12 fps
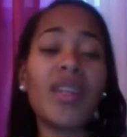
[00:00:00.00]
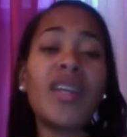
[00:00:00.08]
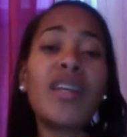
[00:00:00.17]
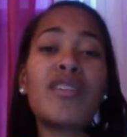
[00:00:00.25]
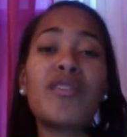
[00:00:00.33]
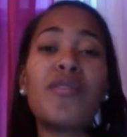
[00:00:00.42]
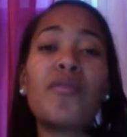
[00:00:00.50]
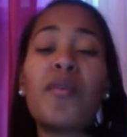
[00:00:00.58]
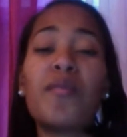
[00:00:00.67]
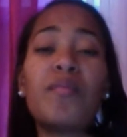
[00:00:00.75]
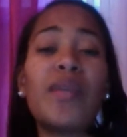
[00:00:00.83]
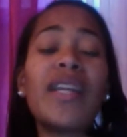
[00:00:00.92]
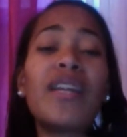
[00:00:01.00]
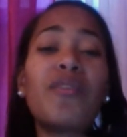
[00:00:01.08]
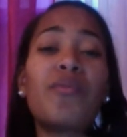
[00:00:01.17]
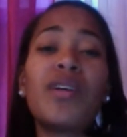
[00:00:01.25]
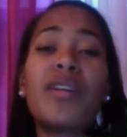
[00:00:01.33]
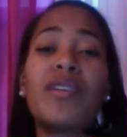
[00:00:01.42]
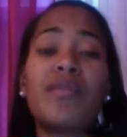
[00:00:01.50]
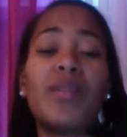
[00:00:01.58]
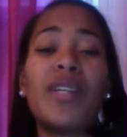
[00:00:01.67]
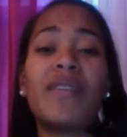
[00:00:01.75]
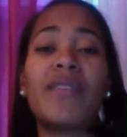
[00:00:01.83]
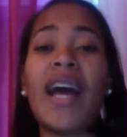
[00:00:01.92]
So being in the
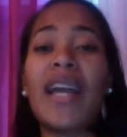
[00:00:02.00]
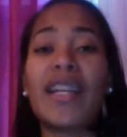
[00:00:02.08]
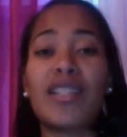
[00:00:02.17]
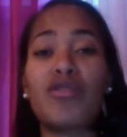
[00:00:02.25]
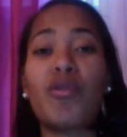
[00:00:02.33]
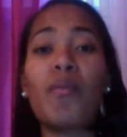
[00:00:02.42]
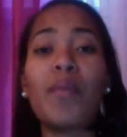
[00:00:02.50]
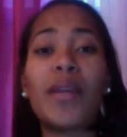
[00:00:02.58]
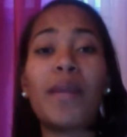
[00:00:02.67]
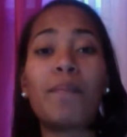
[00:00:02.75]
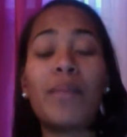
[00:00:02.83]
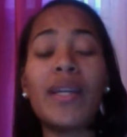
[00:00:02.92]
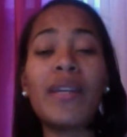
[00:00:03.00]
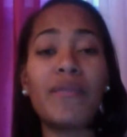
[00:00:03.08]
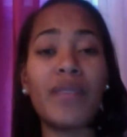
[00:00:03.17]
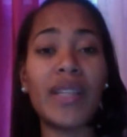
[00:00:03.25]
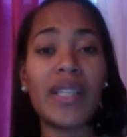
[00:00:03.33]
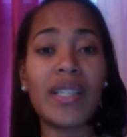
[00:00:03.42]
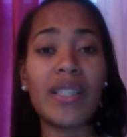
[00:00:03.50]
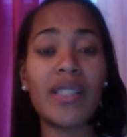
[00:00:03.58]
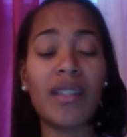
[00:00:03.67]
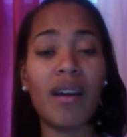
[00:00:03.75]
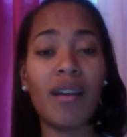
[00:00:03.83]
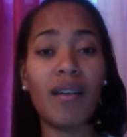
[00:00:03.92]
will of God, there's so many benefits,
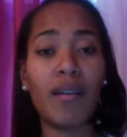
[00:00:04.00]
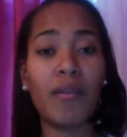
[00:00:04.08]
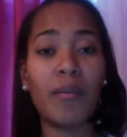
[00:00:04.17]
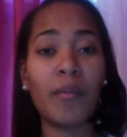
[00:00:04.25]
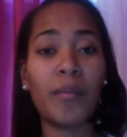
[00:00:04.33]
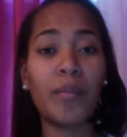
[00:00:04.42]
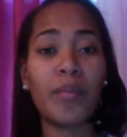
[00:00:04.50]
to